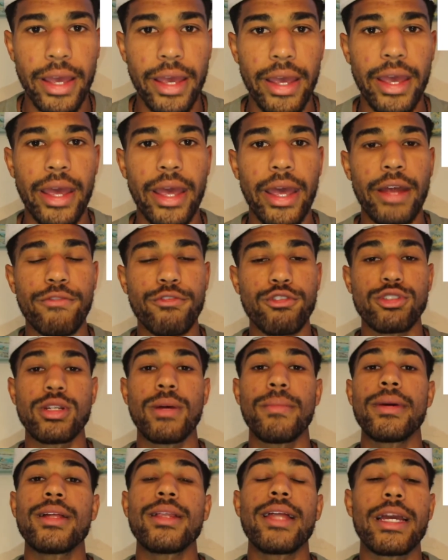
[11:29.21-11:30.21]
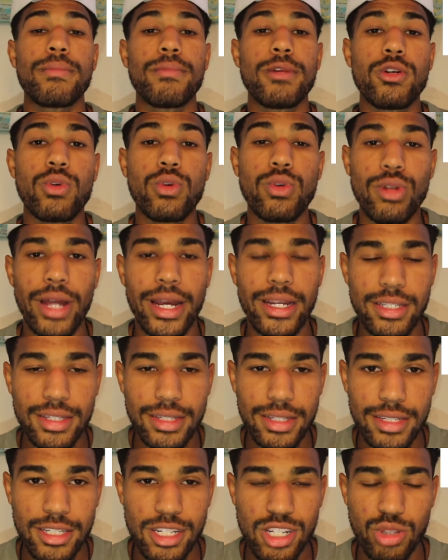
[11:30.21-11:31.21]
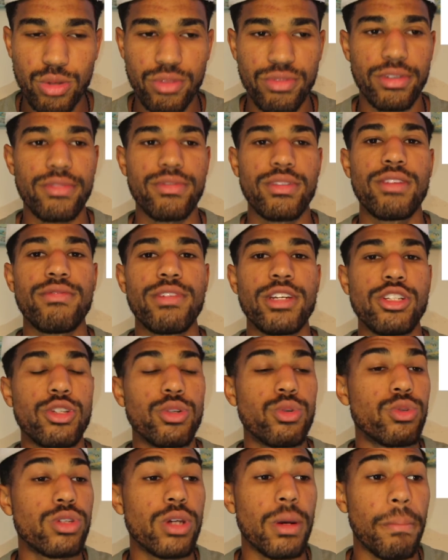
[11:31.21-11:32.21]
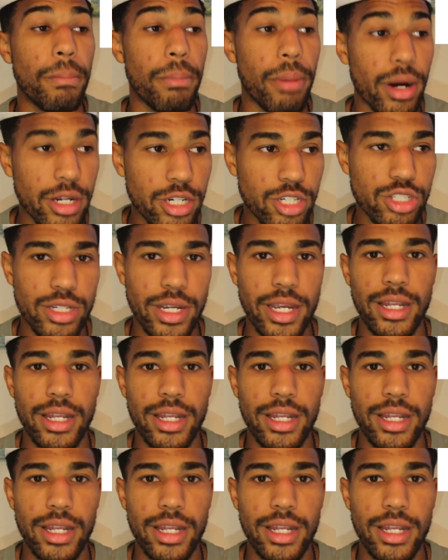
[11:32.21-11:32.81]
And for somebody like me who likes the Yeezy 350 V2s a bunch,